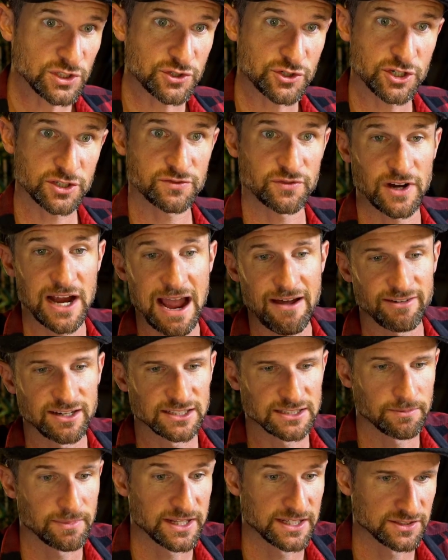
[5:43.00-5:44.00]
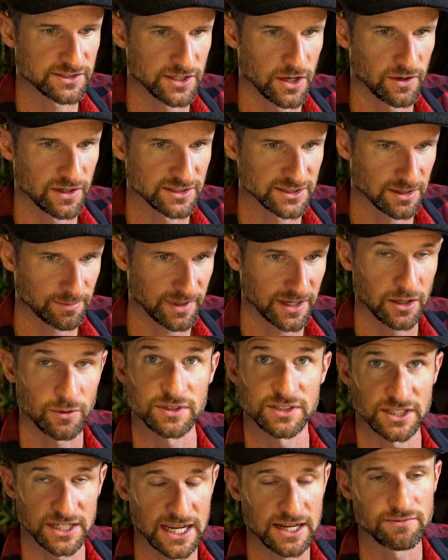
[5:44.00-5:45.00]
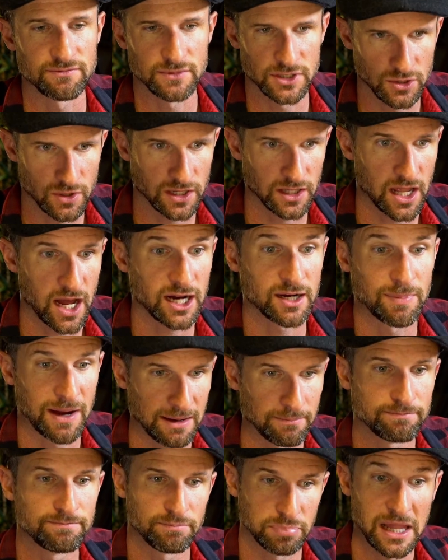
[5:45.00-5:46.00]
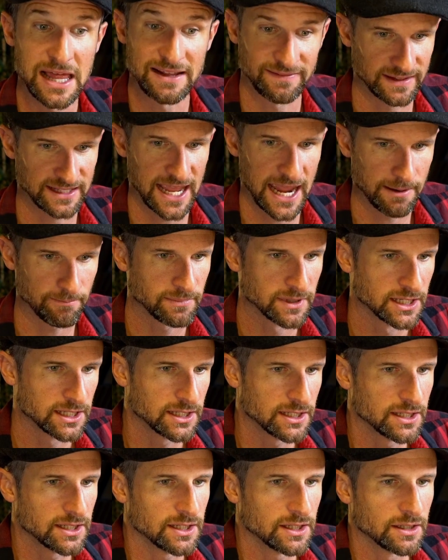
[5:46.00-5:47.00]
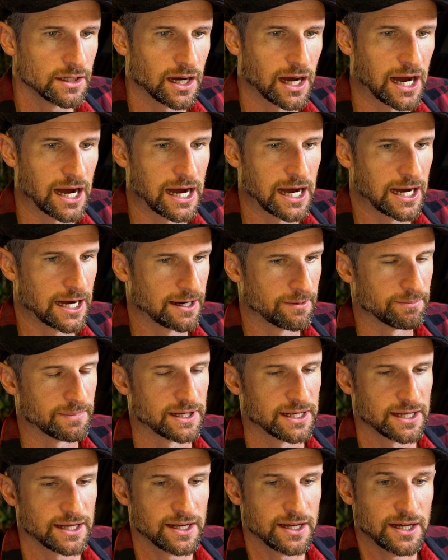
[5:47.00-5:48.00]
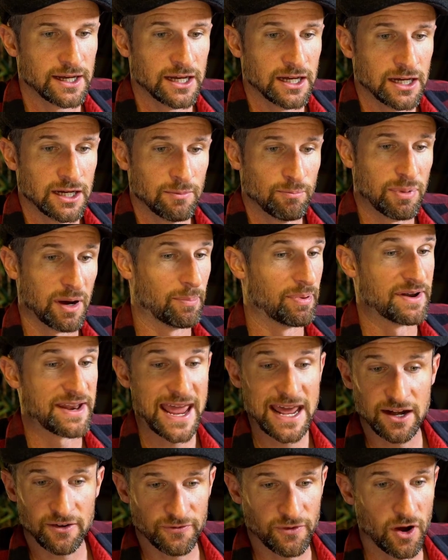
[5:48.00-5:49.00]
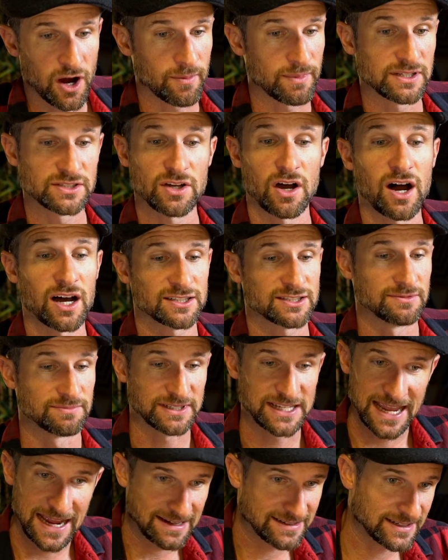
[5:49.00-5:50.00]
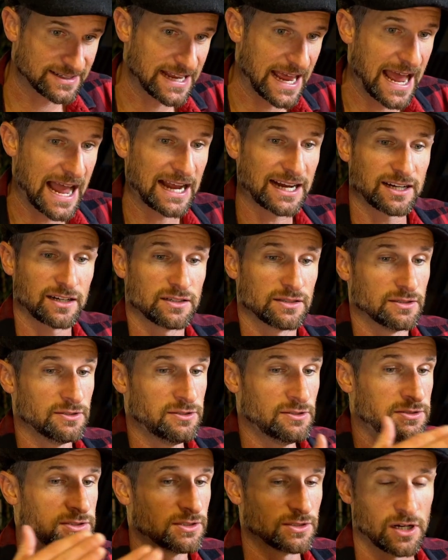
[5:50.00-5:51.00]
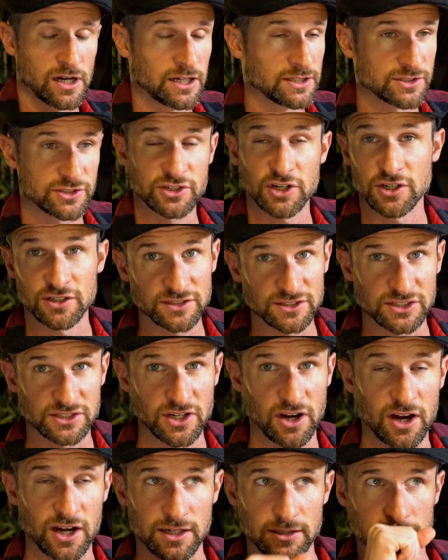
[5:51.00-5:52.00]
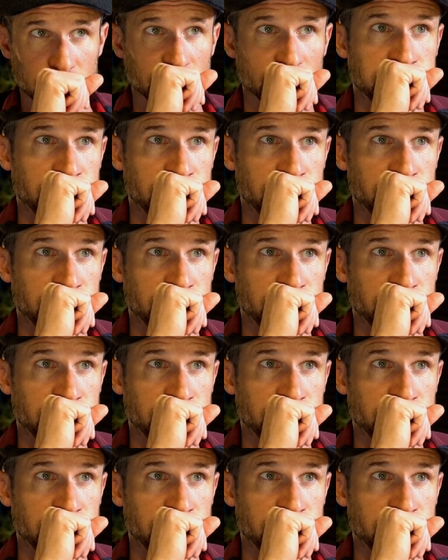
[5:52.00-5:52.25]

just for having some of these tokens up here, which again, you unlock by playing the game. But banana farm is awesome. Can't attack on turn start.